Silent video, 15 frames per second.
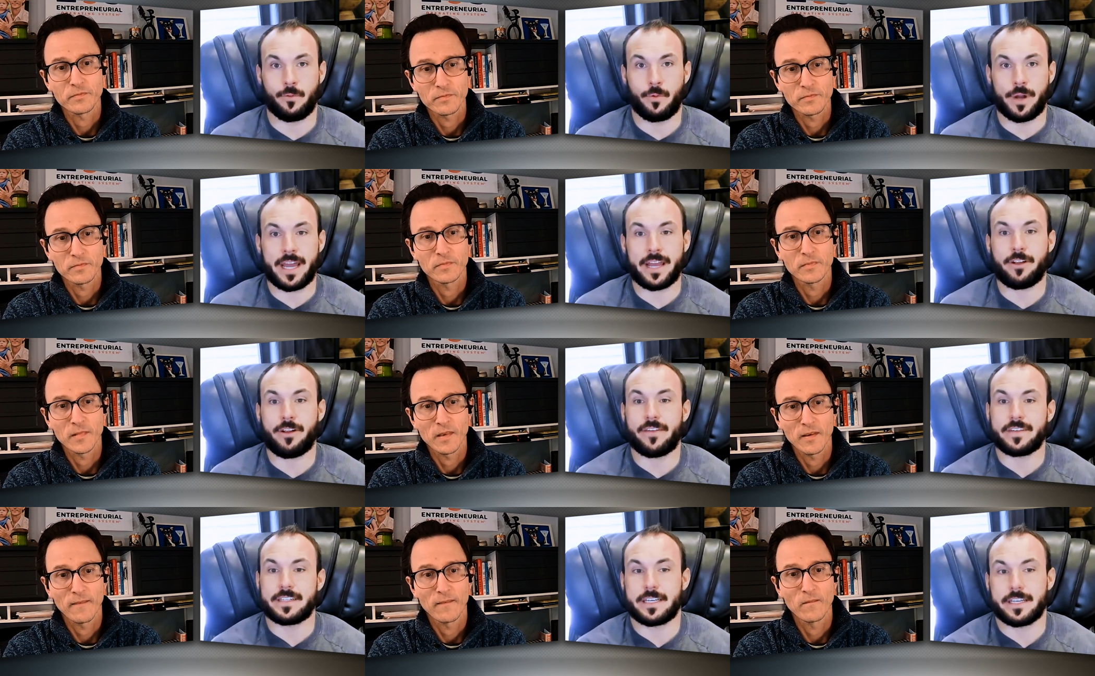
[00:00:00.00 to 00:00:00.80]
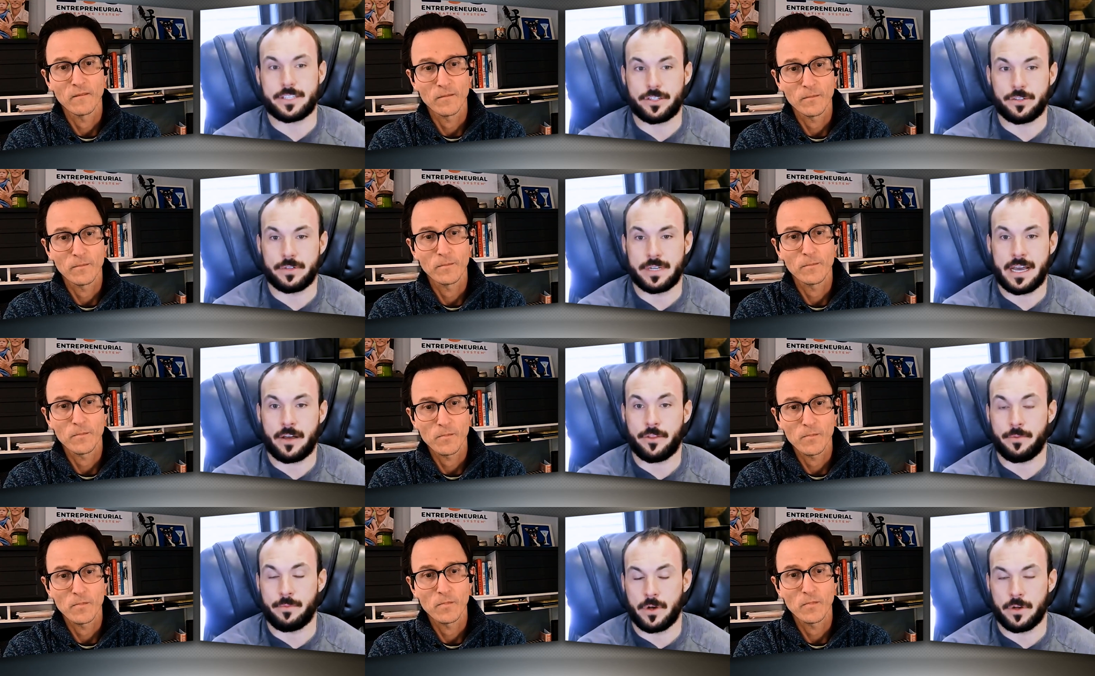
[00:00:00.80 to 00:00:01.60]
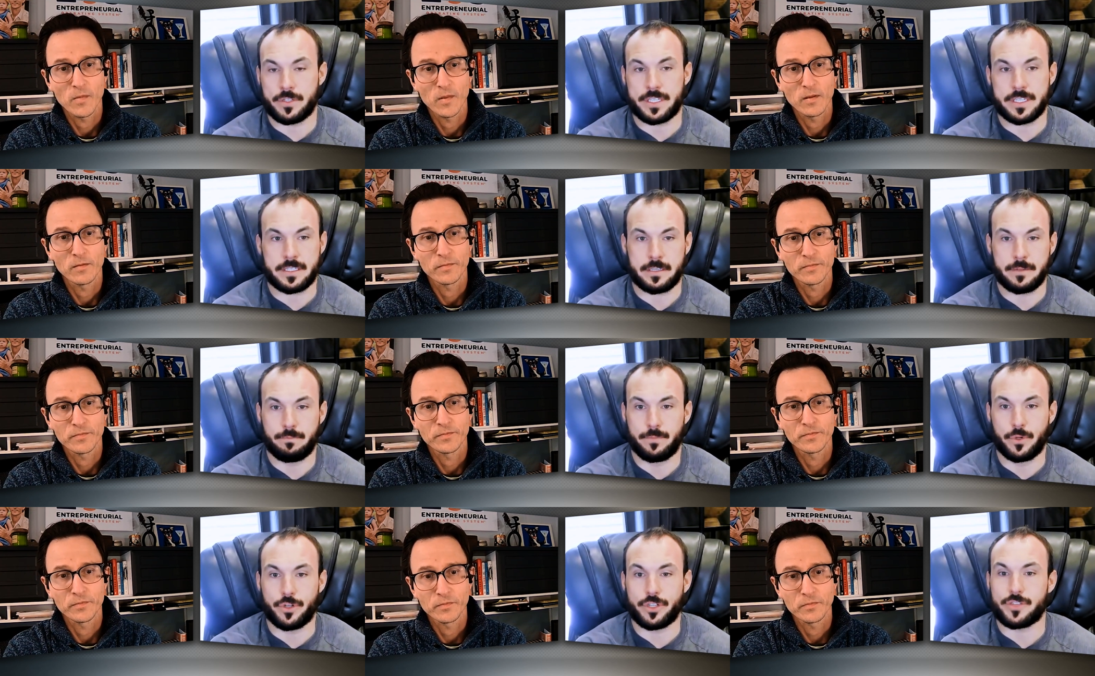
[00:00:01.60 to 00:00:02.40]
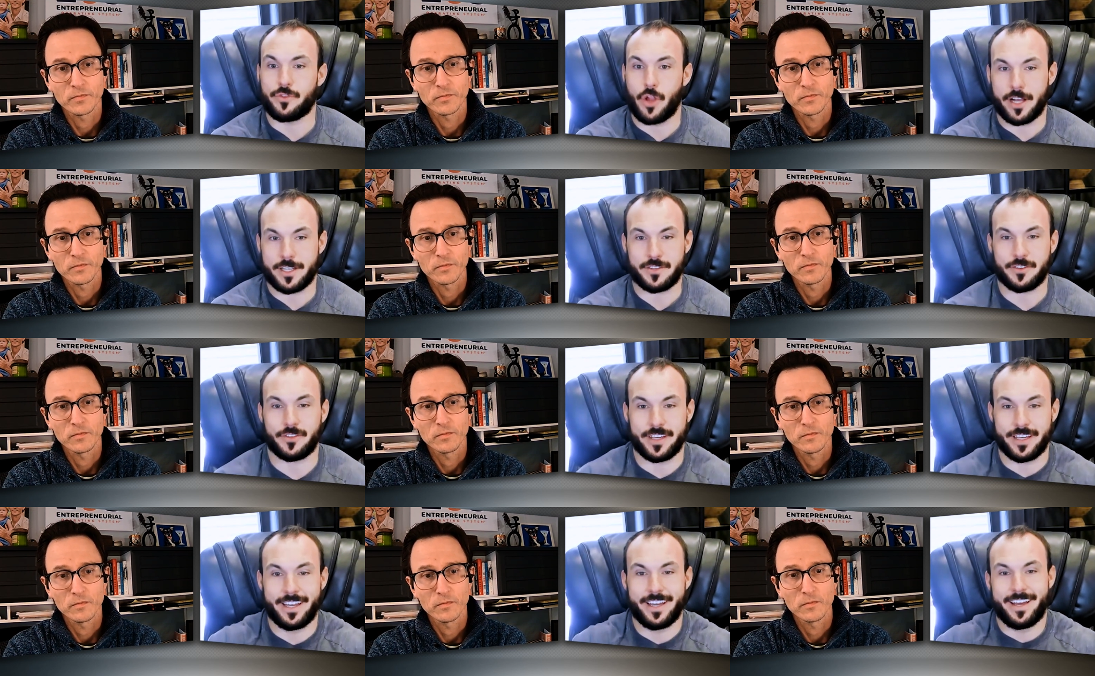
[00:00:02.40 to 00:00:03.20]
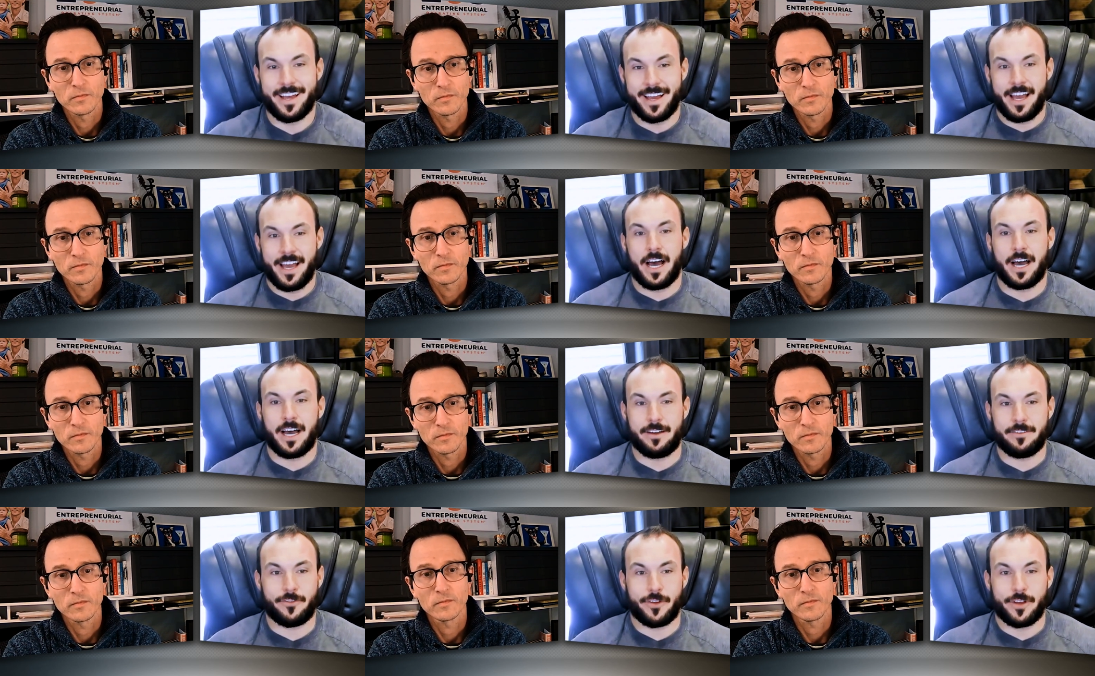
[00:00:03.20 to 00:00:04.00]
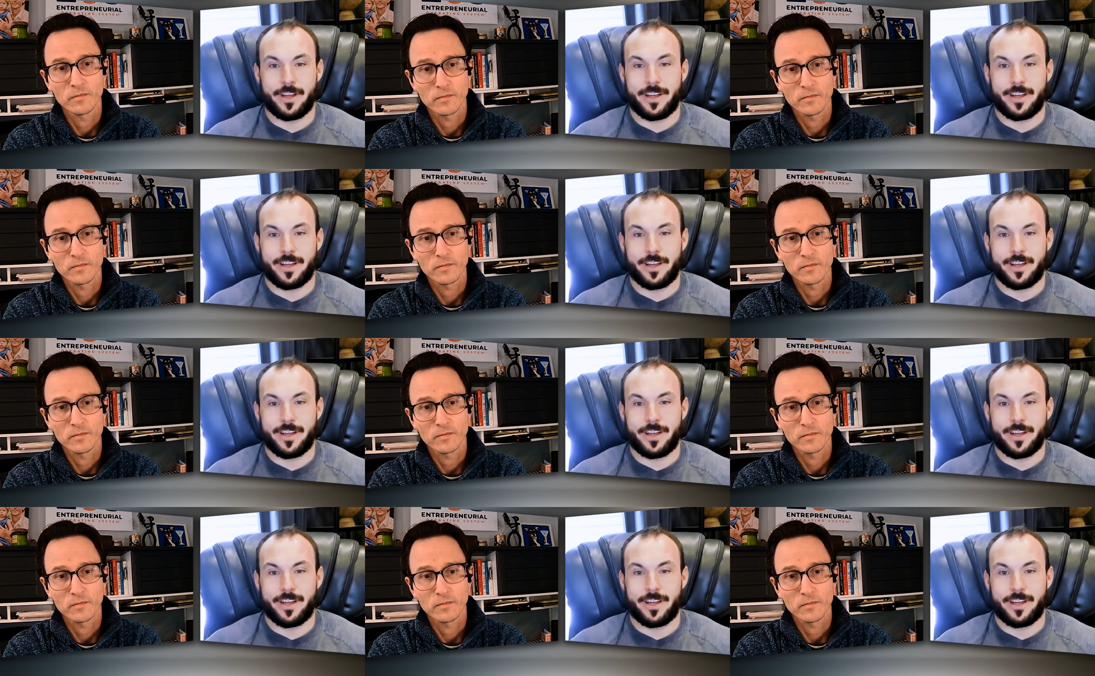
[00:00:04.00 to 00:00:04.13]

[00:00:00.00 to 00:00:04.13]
Speaker 1: what I gravitate to now the most is Buddhist philosophy. Uh,